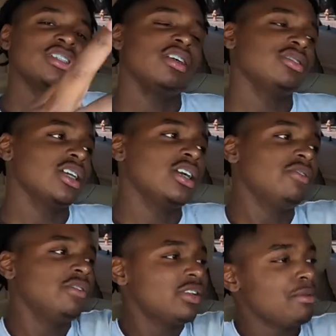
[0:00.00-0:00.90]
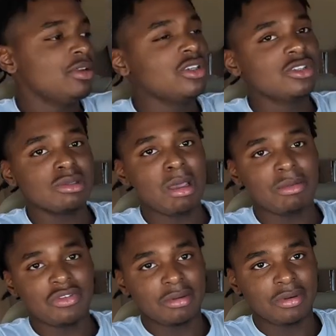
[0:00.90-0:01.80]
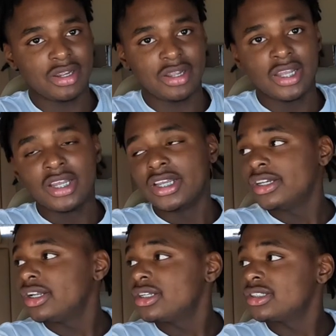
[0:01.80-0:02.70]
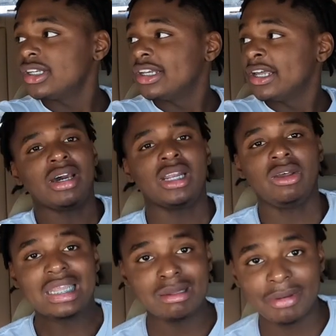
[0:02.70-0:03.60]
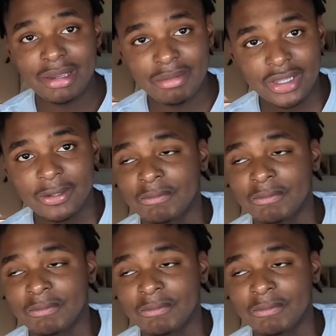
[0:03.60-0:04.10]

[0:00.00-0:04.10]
Shout out to her for letting me use the baby for the prank. You know what I'm saying? Might as well get the baby.